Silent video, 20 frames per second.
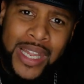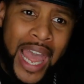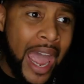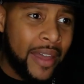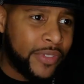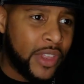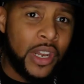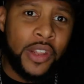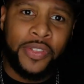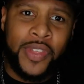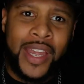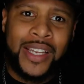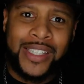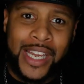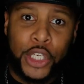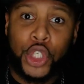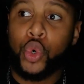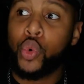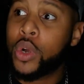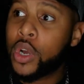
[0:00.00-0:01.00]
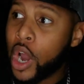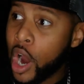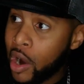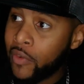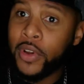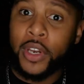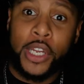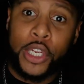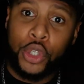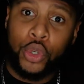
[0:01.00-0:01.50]
After the things that you
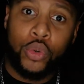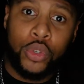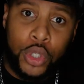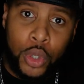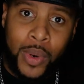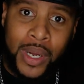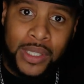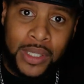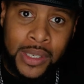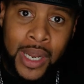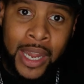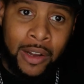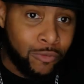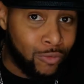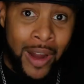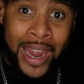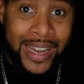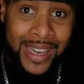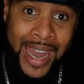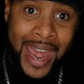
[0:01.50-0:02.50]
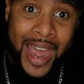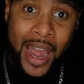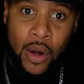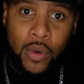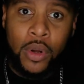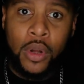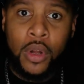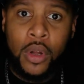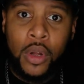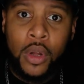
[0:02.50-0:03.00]
currently do to us right
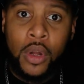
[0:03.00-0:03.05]
now?